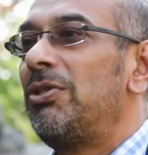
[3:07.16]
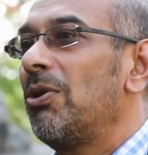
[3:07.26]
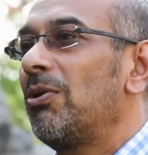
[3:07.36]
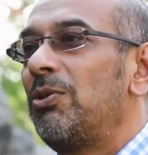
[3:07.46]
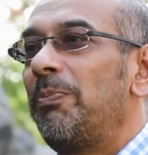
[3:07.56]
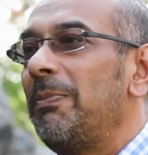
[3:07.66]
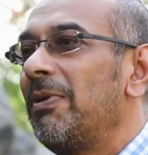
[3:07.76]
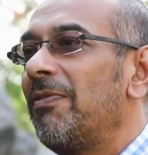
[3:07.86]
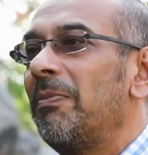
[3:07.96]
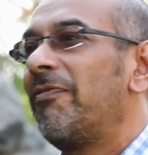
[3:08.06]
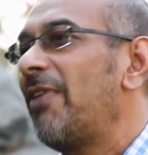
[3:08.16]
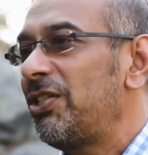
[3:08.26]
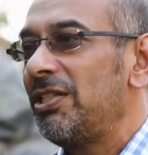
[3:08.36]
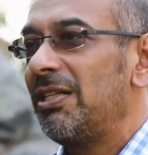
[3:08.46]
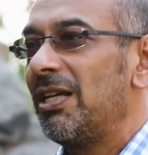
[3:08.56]
talk to people from the
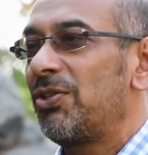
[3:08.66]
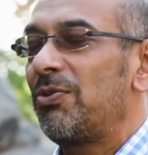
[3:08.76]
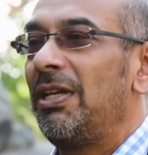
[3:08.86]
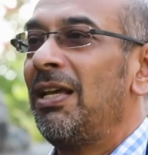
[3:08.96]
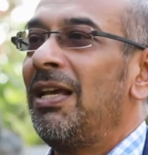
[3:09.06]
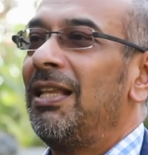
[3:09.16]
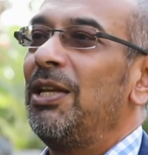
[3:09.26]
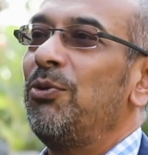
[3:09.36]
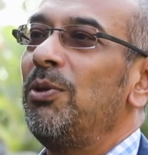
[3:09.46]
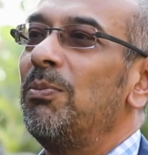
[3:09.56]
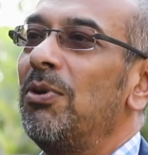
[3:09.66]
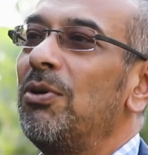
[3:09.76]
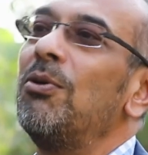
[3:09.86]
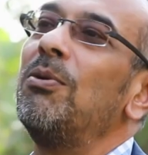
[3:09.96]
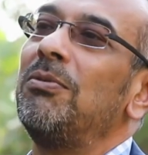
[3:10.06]
fashion industry, then you
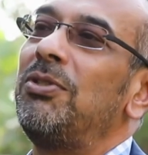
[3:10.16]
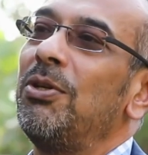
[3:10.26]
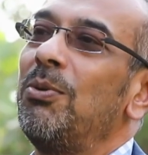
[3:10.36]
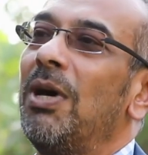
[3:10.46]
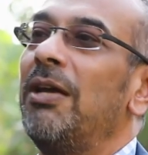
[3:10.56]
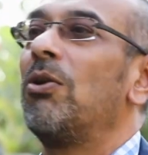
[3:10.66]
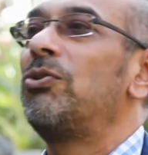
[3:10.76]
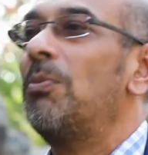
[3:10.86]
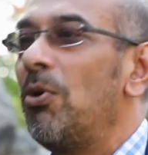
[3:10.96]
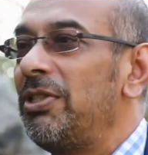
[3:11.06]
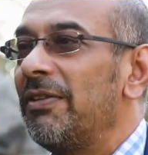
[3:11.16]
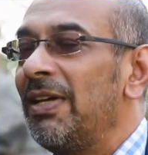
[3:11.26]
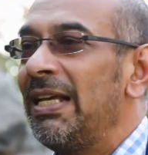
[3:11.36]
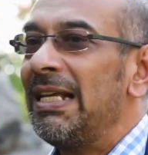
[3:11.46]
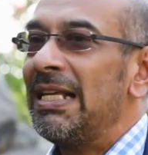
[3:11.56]
would go to an automotive.
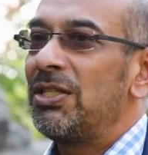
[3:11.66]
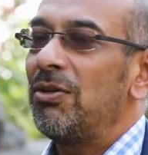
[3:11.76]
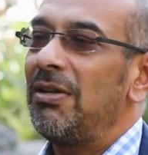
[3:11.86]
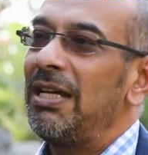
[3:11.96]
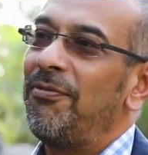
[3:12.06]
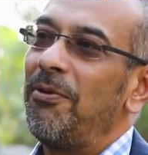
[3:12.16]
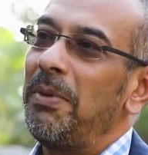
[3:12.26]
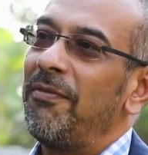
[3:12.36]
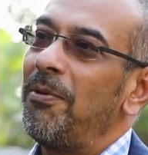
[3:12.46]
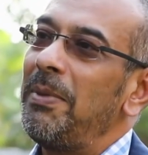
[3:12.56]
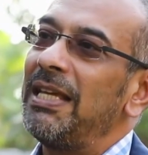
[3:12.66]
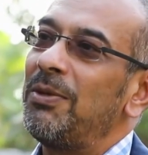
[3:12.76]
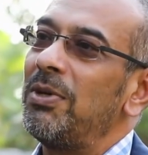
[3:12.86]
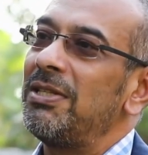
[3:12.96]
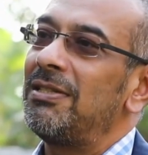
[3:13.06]
So for me
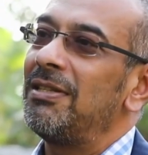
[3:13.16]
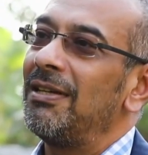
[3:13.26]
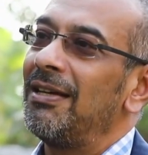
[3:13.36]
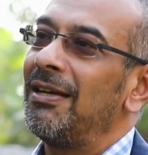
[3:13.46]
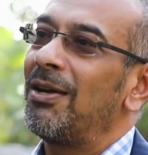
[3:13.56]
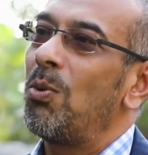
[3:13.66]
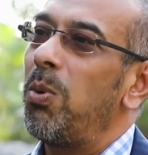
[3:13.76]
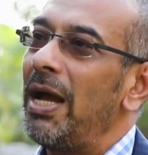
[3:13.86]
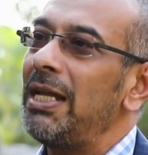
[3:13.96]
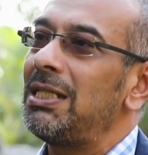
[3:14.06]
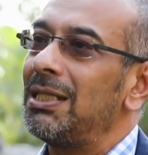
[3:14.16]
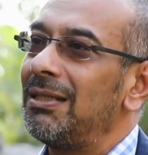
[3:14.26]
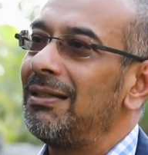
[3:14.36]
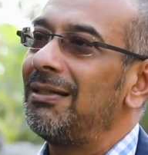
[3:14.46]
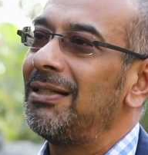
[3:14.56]
that was quite
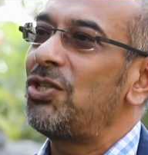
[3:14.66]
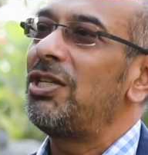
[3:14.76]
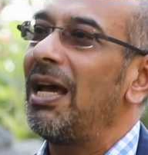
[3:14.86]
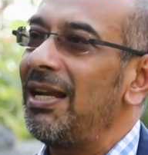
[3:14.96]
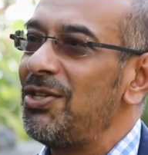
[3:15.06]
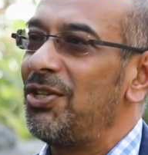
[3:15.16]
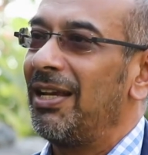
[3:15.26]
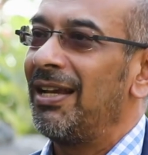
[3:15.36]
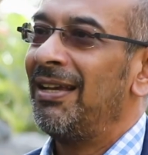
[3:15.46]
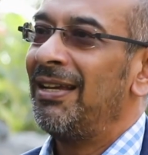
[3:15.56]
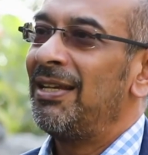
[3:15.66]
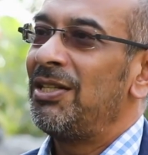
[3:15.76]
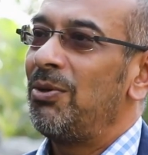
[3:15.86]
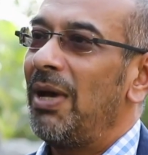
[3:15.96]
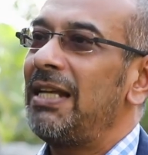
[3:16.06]
challenging
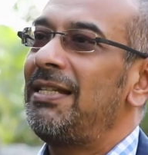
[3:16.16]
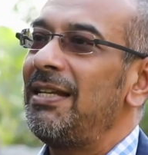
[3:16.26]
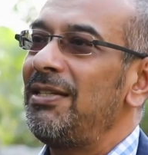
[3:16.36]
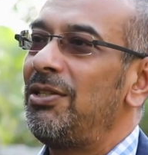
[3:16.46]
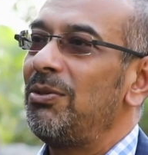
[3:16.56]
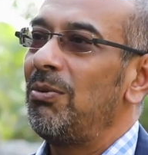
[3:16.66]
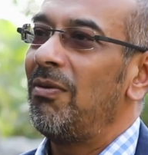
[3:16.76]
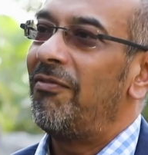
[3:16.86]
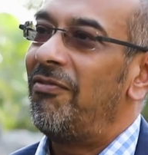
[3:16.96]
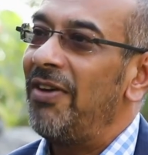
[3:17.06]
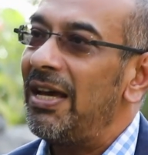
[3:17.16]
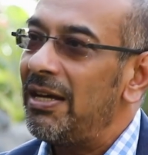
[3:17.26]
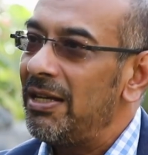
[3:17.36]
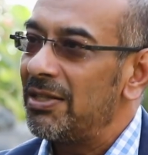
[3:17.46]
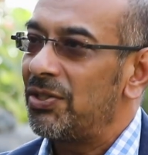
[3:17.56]
to attend to
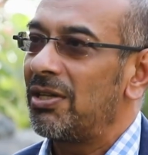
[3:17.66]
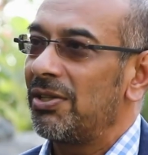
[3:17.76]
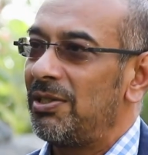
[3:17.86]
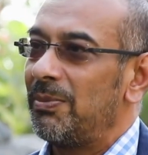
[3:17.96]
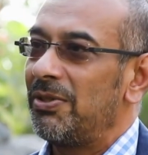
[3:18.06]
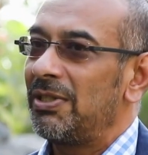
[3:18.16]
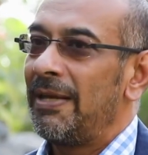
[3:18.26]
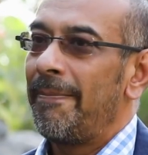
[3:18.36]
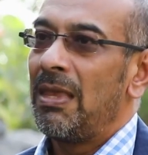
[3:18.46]
various customers.